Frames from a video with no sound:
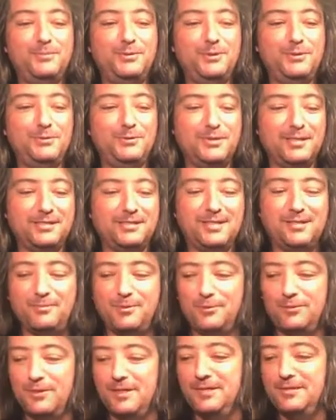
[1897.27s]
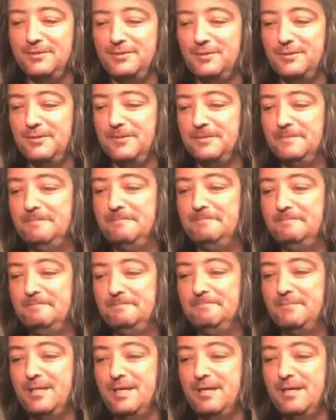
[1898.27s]
It's going to go sub 2s next time we run,
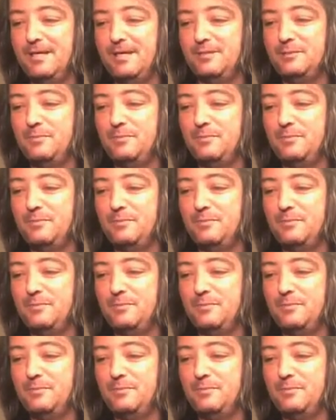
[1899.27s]
so